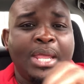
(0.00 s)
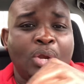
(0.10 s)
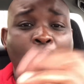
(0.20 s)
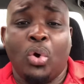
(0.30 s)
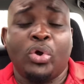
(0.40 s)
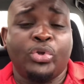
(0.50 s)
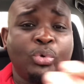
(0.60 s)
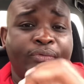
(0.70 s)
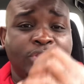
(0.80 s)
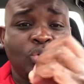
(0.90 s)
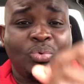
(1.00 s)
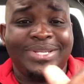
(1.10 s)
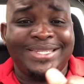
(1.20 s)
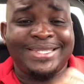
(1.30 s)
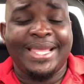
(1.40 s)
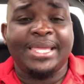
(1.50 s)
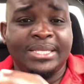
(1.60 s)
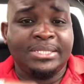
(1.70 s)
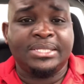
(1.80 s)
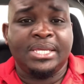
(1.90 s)
or do it for 20
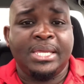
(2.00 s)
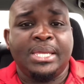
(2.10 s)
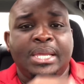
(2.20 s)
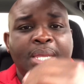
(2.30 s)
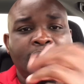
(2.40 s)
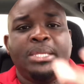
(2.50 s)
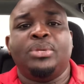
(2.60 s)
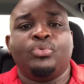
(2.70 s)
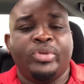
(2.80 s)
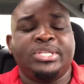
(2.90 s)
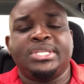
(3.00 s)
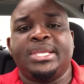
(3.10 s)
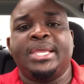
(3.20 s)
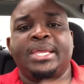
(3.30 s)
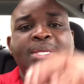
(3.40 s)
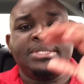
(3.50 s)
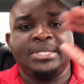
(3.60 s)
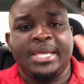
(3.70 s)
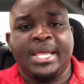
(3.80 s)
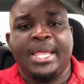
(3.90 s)
seconds, and then rinse your hands
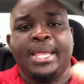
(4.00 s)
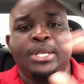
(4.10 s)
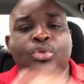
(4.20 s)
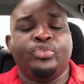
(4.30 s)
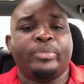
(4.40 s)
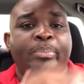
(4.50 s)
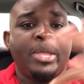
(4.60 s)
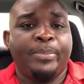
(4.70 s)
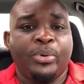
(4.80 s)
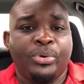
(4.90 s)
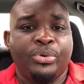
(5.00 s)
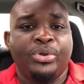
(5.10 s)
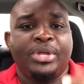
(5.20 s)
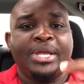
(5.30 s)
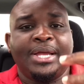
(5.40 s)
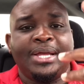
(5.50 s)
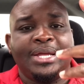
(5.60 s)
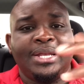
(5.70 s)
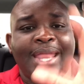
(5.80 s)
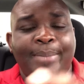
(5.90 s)
and use a paper
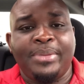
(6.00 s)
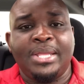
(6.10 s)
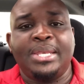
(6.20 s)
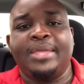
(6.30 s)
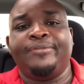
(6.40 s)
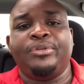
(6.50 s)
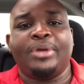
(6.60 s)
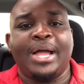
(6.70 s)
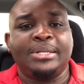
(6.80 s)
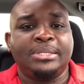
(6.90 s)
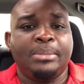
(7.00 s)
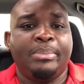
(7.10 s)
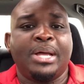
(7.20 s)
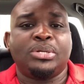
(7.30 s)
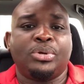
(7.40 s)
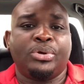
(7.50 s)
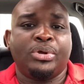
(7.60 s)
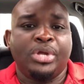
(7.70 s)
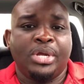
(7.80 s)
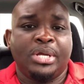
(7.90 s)
napkin if you're out and about, or
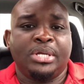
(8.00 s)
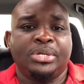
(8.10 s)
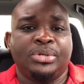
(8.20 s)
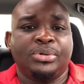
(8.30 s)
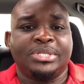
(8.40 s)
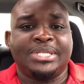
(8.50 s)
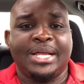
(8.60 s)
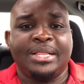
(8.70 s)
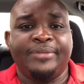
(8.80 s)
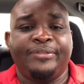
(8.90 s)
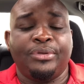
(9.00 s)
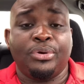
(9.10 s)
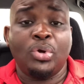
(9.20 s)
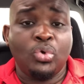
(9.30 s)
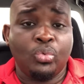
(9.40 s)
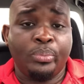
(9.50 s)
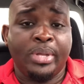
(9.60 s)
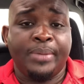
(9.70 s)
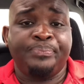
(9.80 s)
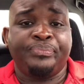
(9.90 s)
a towel if you're home,
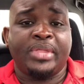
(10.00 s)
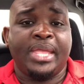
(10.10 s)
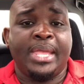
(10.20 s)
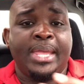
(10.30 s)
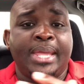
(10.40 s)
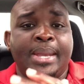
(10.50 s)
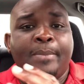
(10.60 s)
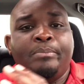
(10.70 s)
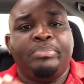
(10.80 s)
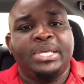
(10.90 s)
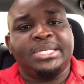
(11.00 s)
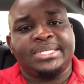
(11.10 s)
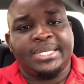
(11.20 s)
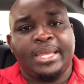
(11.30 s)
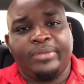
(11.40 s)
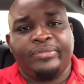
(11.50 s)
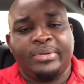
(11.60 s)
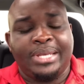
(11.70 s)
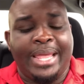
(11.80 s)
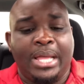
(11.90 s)
and be safe.
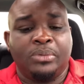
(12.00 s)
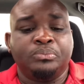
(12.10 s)
Now,